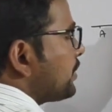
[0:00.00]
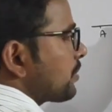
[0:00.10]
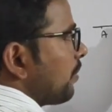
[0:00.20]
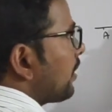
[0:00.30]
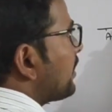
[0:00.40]

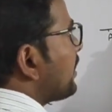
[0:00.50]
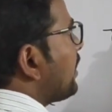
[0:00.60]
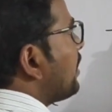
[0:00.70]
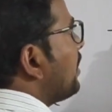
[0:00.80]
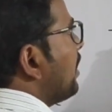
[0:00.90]
is called
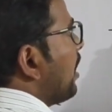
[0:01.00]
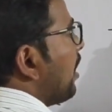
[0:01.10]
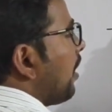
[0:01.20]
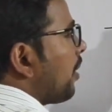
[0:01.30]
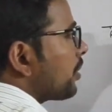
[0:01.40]
the
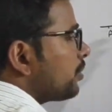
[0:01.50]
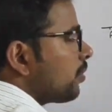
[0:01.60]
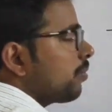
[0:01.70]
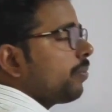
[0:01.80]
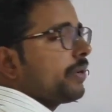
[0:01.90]

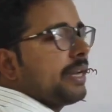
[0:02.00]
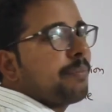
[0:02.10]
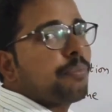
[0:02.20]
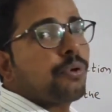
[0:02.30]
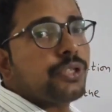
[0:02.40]

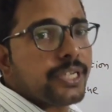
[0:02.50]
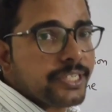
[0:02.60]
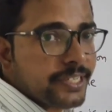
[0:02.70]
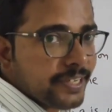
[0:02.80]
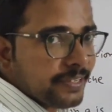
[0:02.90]
orthogonal
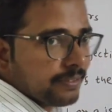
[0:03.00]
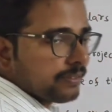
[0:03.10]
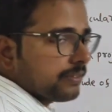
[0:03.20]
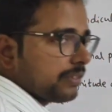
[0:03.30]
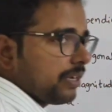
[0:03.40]
projection